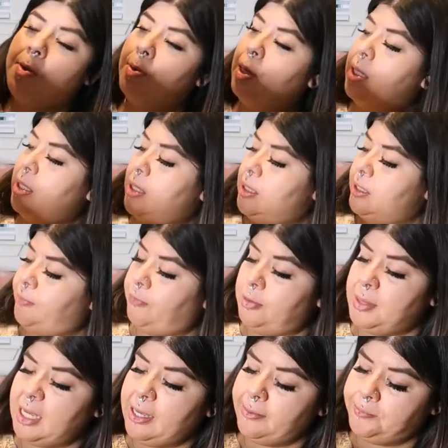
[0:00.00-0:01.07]
was for
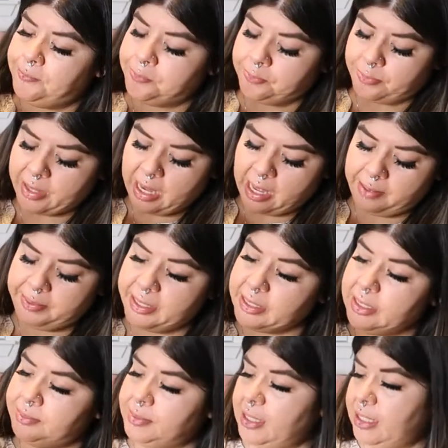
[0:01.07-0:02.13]
me. I
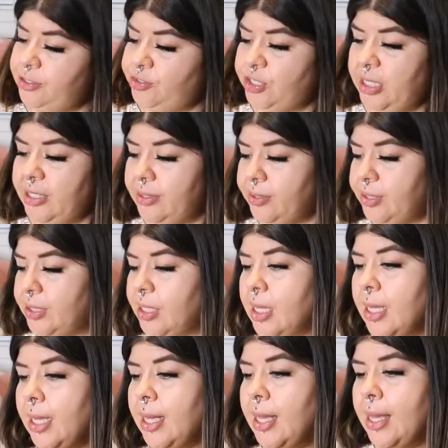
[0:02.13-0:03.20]
picked up these sheets
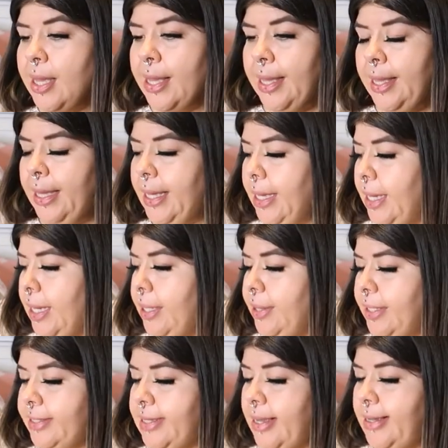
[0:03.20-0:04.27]
in
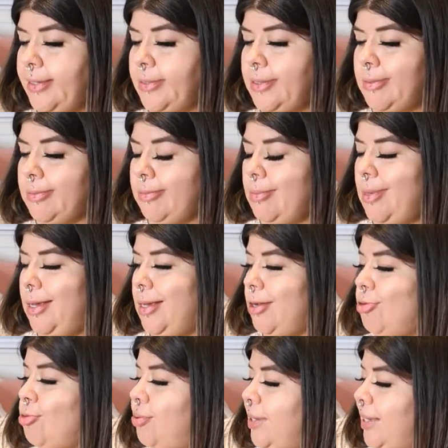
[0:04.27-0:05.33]
the size
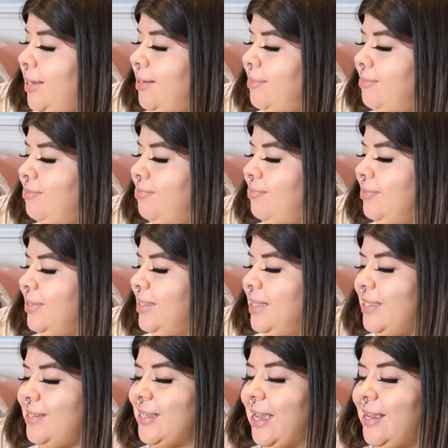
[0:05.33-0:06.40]
in queen,
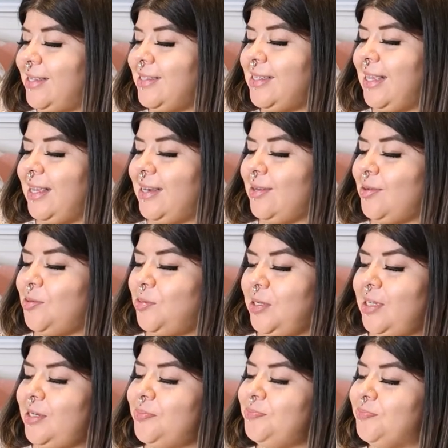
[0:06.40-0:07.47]
the size in
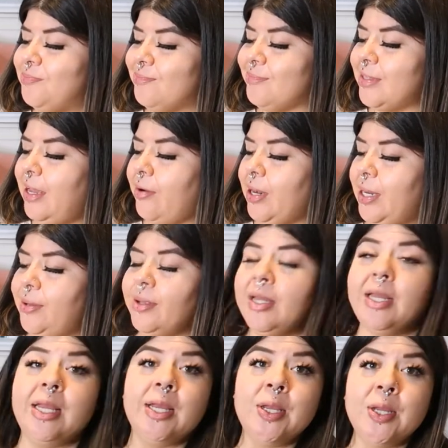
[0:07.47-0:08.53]
queen. All right,
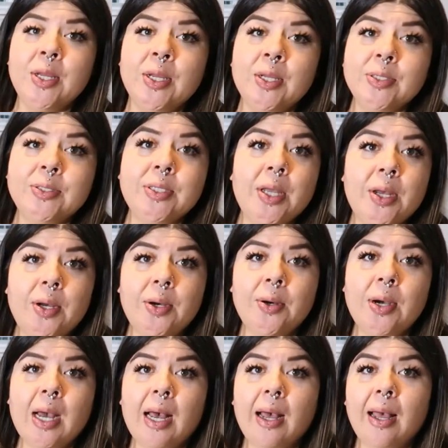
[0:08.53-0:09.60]

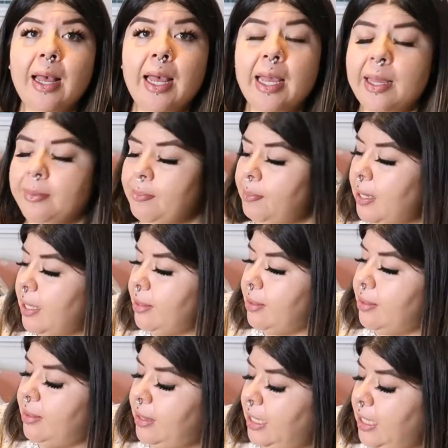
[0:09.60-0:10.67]
so I
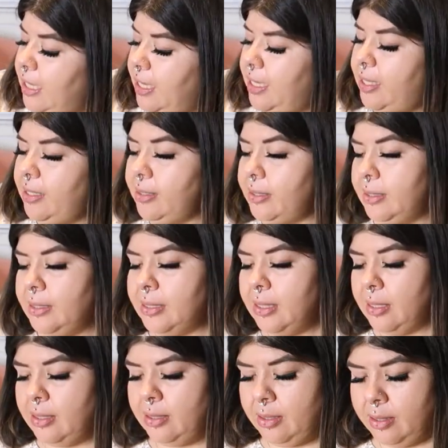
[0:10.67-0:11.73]
bought these
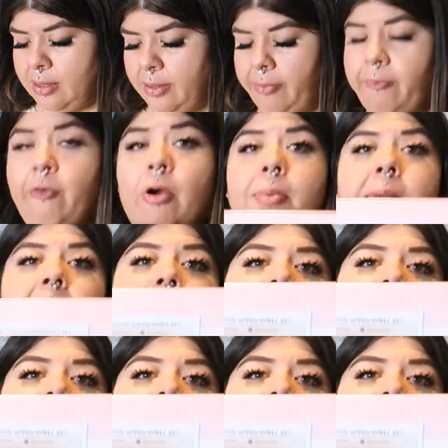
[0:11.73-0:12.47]
for my